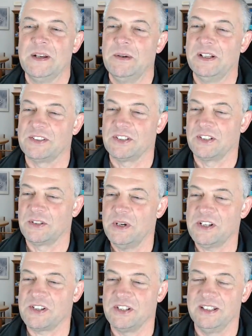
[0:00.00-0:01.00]
Oh, that's a good
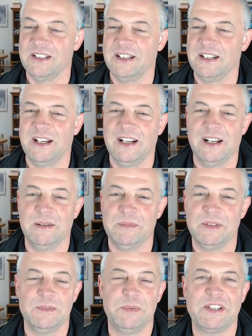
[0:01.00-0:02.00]
question.
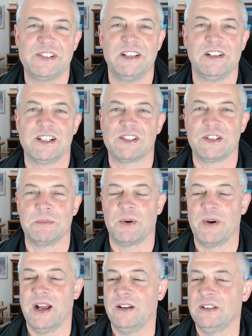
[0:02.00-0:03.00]
We see lots of them
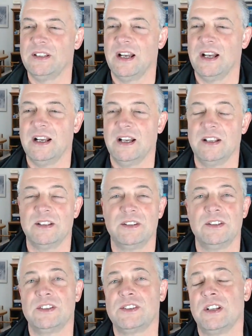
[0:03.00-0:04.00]
around.
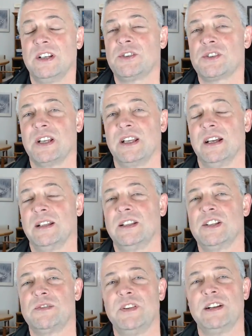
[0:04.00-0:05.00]
It's interesting.
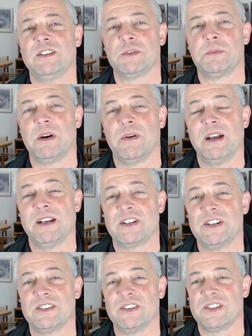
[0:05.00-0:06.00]
This vehicle's been around
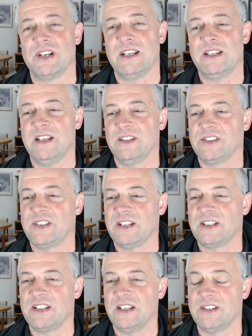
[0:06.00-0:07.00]
actually since
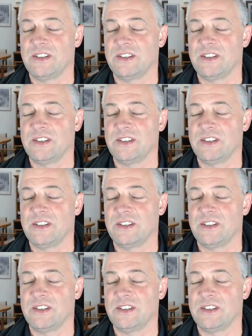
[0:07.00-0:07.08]
1960.